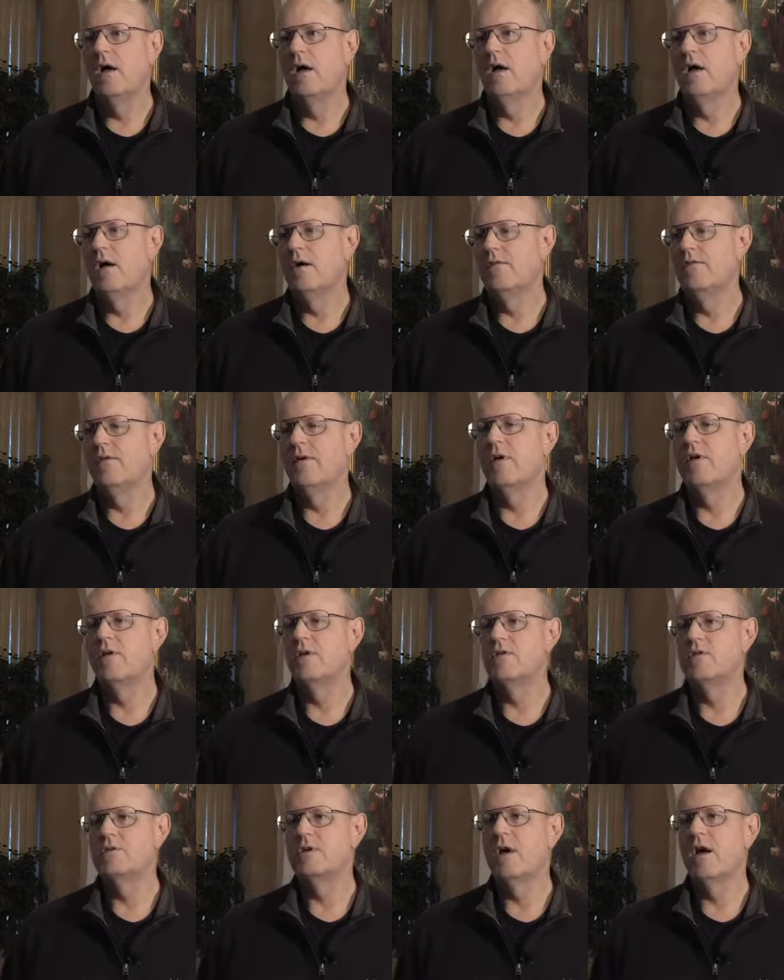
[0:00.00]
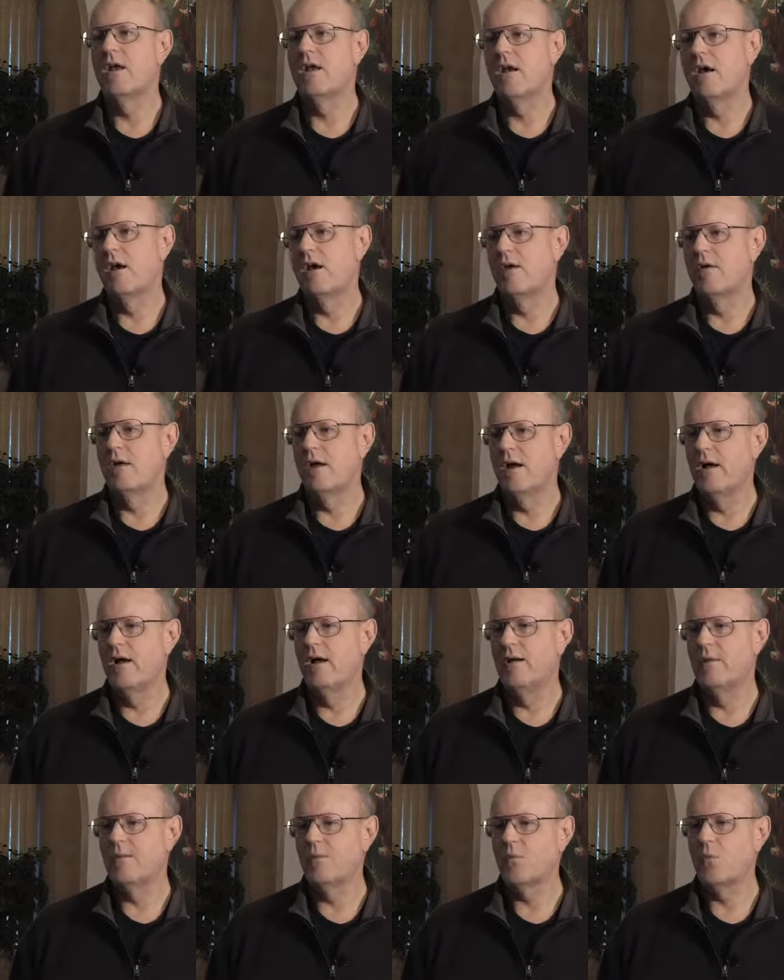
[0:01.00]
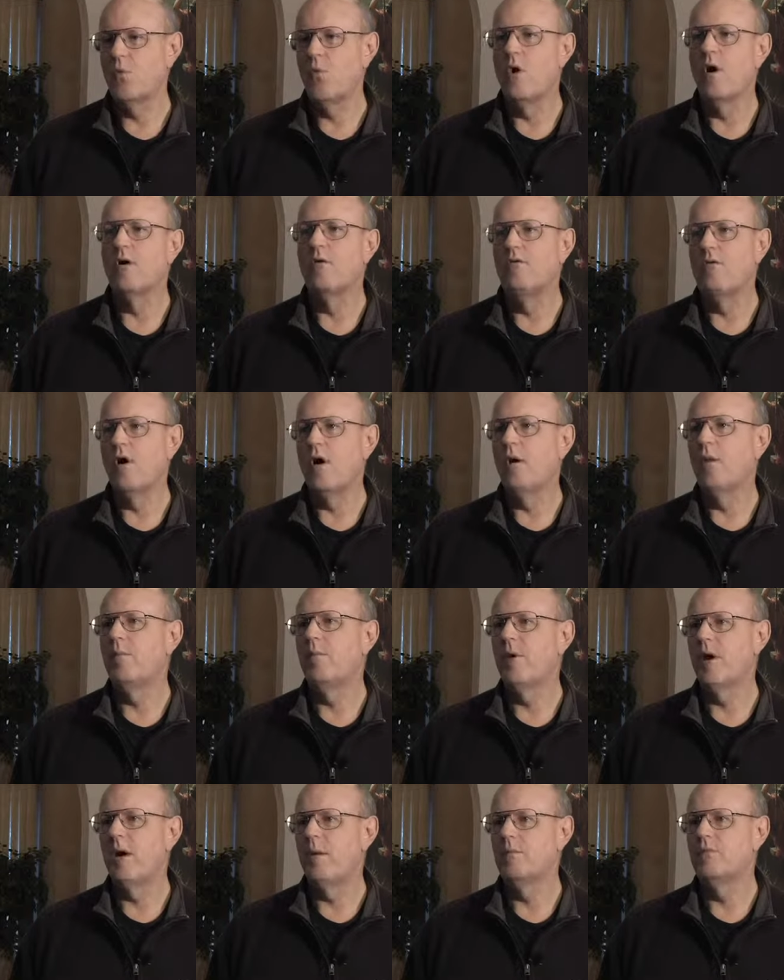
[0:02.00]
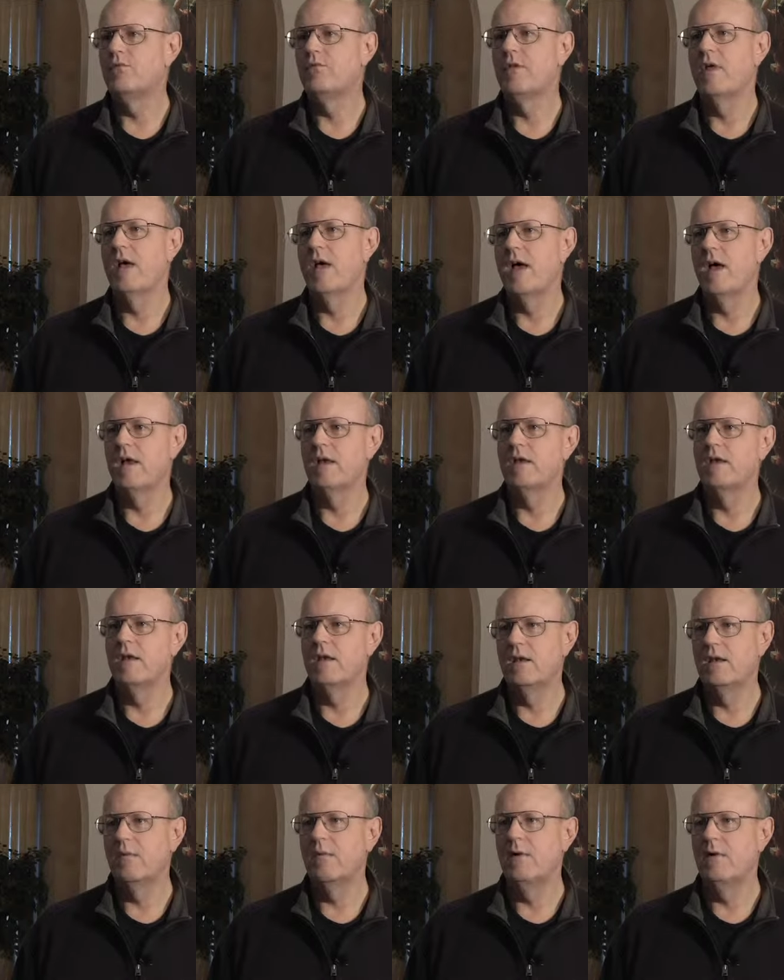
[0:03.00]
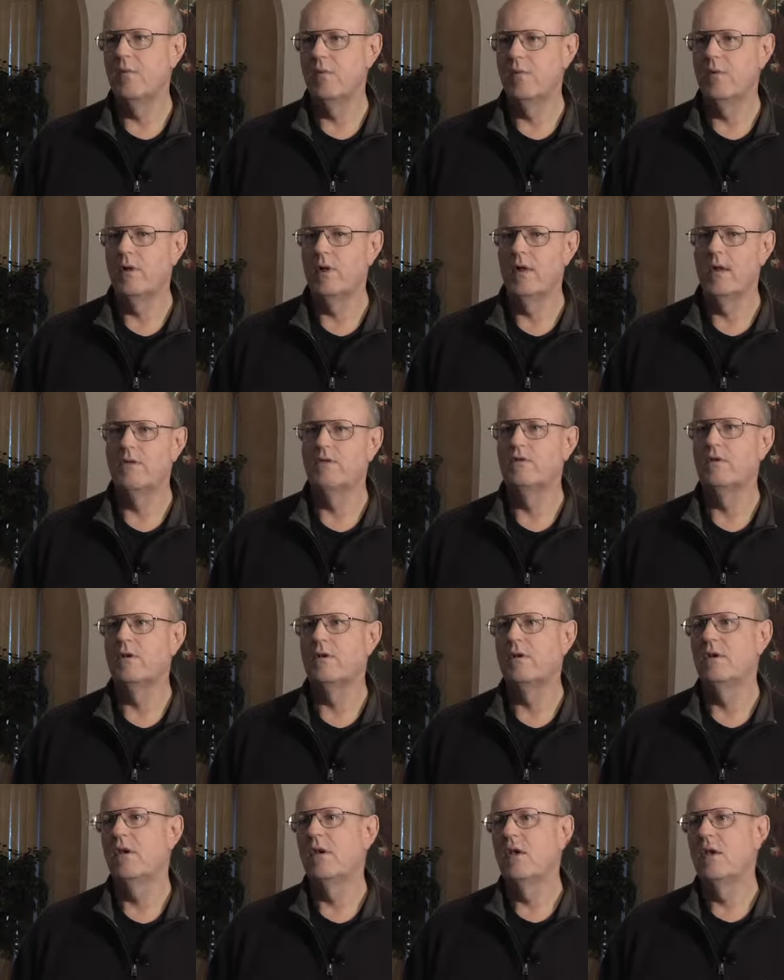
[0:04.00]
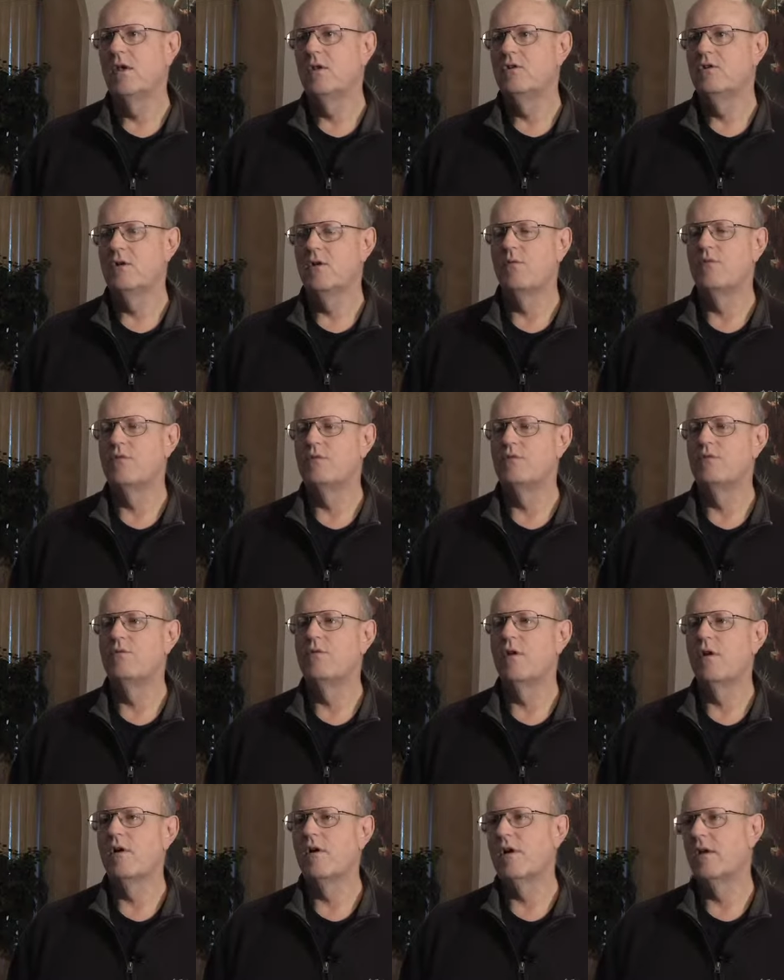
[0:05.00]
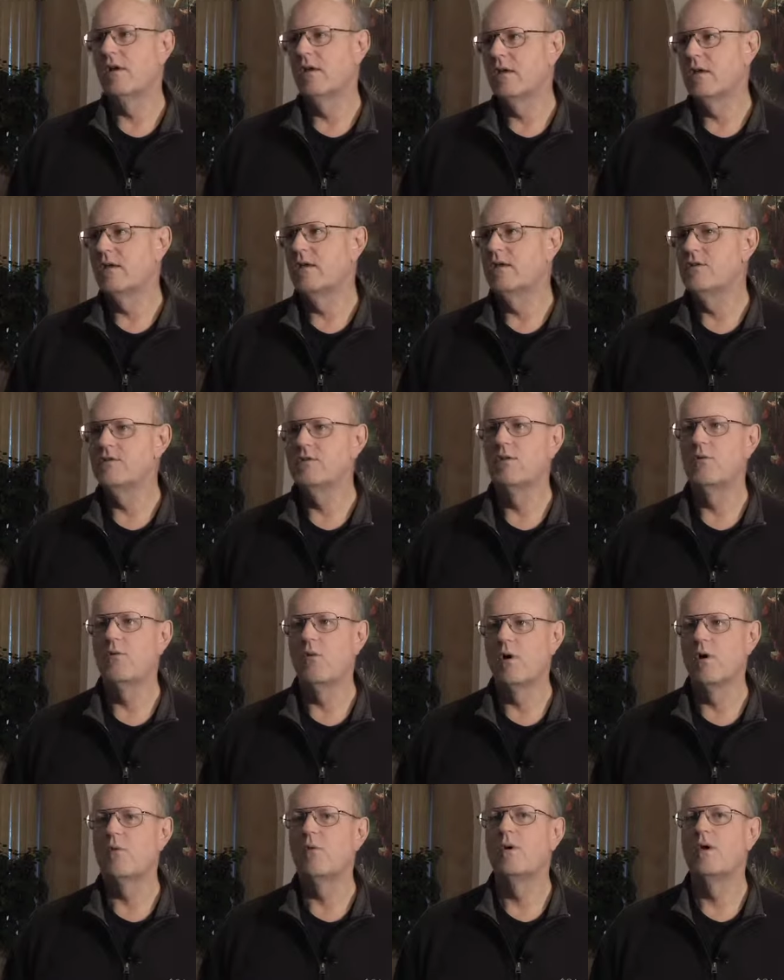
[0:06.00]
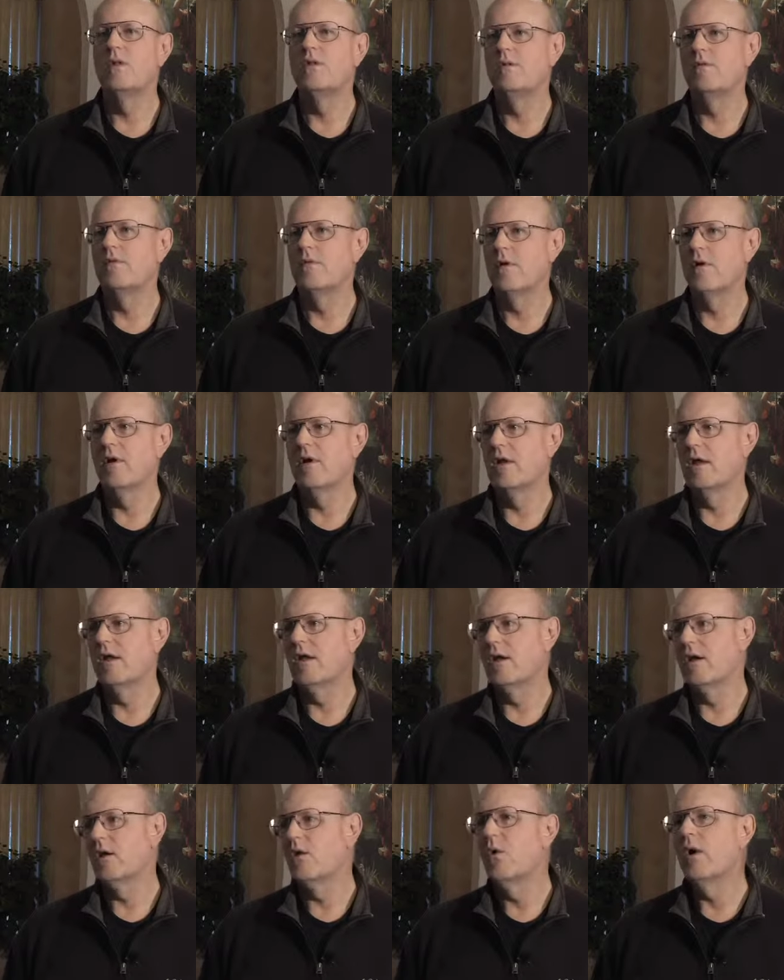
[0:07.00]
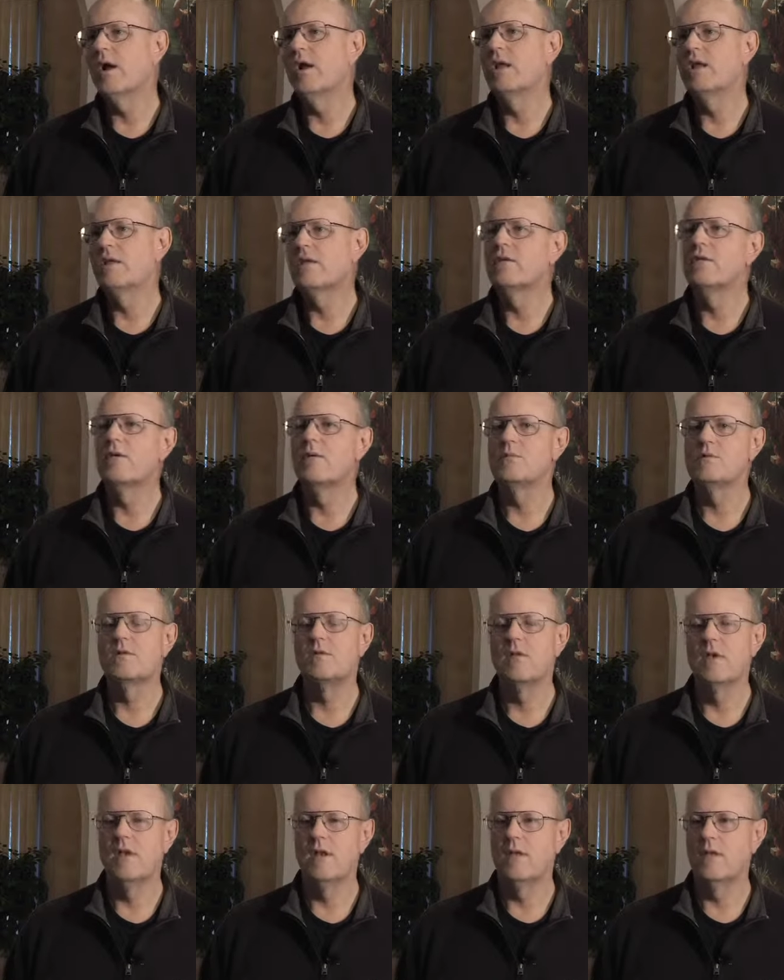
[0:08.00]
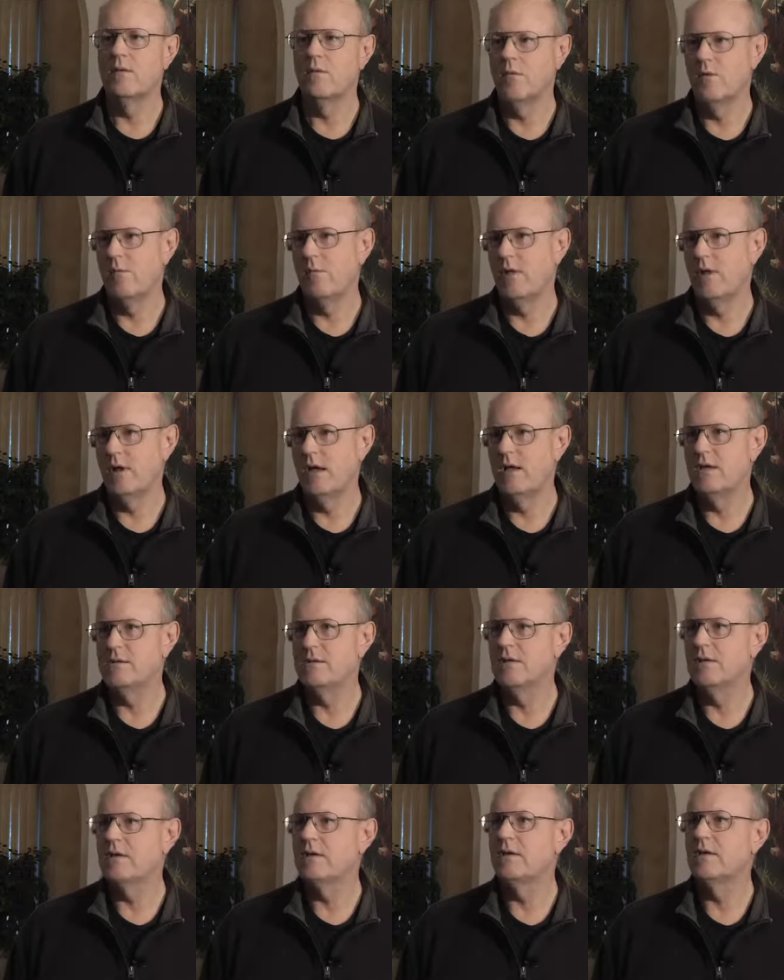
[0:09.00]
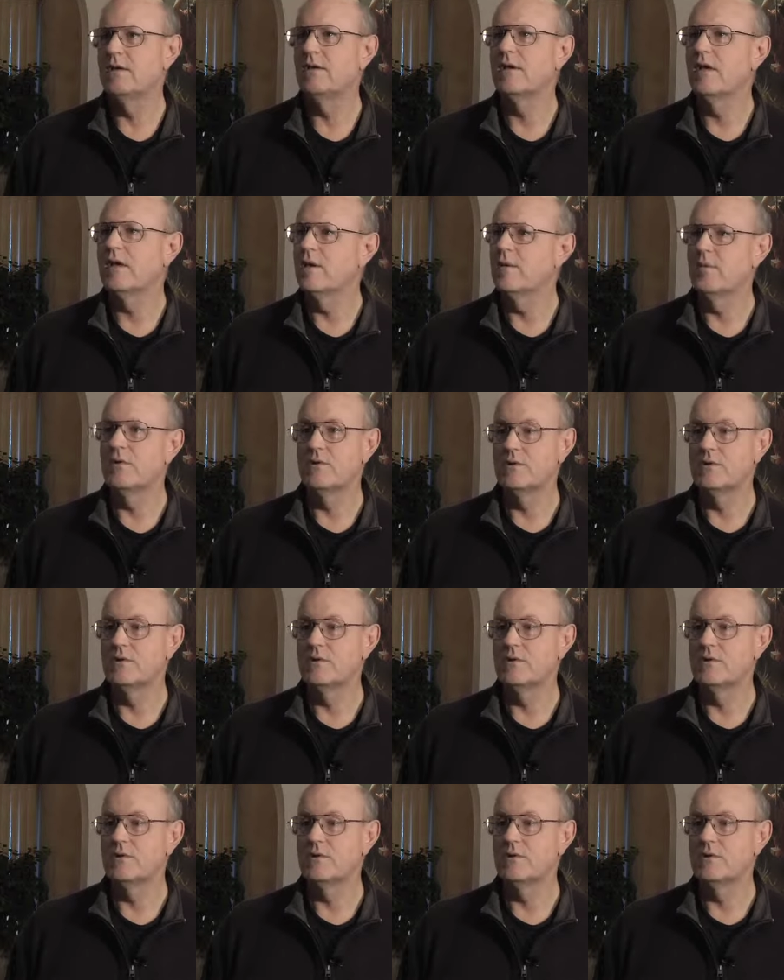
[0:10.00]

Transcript: uh, failures on our uh, waterfall pumps that needed to be replaced and Jeff was very easy to work with and very uh, quick in terms of getting them replaced and getting them